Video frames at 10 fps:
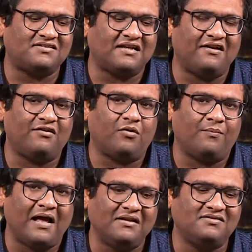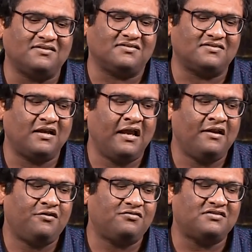and romances
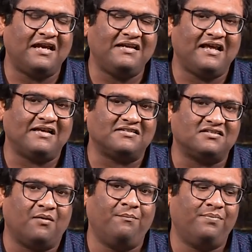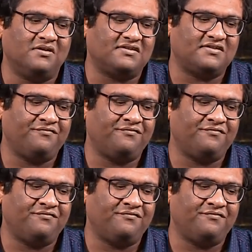to cite examples